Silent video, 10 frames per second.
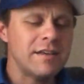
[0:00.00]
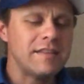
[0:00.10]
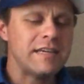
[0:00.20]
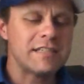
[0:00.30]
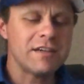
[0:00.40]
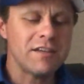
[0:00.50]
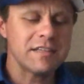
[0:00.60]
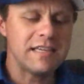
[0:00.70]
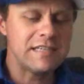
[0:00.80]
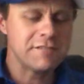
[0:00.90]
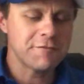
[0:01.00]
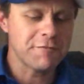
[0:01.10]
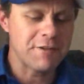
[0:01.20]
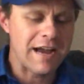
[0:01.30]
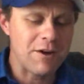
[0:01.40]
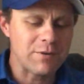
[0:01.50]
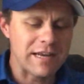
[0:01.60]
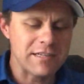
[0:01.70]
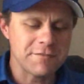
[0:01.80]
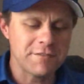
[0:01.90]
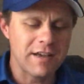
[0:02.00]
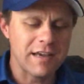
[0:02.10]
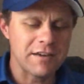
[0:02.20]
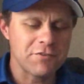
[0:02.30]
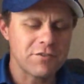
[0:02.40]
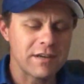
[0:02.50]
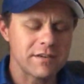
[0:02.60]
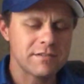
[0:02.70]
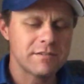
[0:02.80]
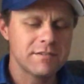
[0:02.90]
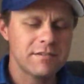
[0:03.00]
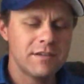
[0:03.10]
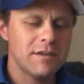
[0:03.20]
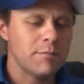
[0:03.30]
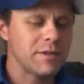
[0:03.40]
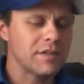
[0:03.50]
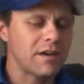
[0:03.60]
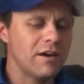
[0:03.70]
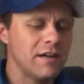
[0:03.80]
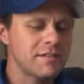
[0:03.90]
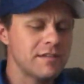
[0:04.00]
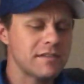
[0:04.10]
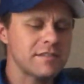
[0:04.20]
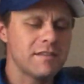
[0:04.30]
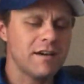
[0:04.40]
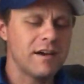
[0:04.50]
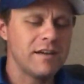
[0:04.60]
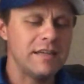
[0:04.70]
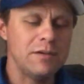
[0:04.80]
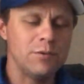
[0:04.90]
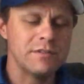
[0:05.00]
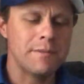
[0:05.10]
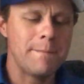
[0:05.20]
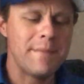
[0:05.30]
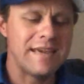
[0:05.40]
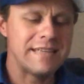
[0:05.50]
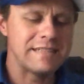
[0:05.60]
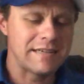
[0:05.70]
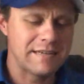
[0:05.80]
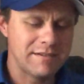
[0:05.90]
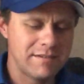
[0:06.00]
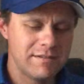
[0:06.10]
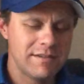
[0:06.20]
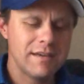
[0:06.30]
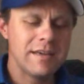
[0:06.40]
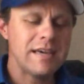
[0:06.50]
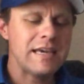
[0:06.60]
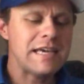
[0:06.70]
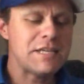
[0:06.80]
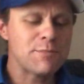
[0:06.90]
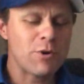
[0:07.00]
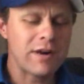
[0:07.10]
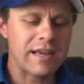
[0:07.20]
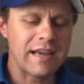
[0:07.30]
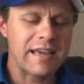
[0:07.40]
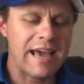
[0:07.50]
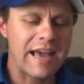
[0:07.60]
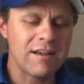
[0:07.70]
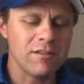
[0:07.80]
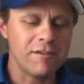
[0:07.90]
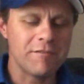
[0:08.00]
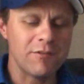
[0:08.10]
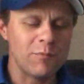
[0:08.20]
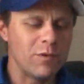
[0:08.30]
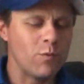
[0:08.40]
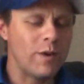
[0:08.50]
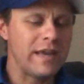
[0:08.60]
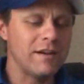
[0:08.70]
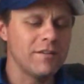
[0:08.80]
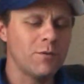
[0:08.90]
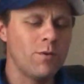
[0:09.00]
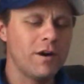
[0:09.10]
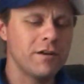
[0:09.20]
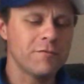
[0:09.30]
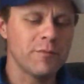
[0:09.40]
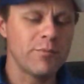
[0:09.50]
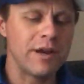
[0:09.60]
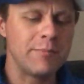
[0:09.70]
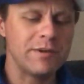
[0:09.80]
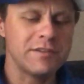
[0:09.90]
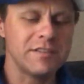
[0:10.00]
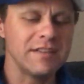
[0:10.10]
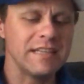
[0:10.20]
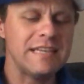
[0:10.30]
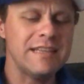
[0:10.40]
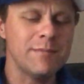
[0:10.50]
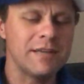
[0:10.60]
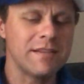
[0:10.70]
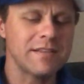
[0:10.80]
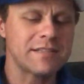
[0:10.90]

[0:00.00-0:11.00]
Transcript: The adult geese frowned at his flying tricks, but the goslings thought he was amazing. Each morning a gaggle of them would wait on the water for Brightbill to lead them into the